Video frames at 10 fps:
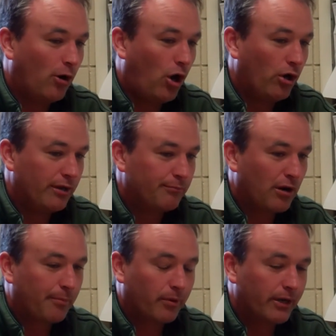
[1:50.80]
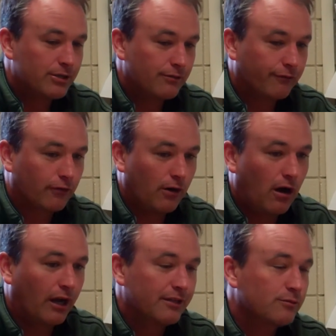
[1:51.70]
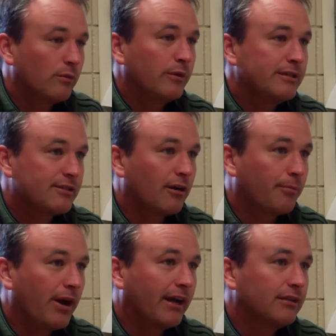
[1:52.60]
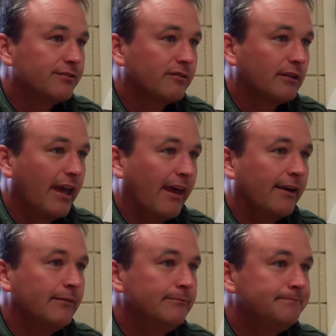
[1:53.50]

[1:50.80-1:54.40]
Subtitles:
all in preparation for August when we start practice for Canada.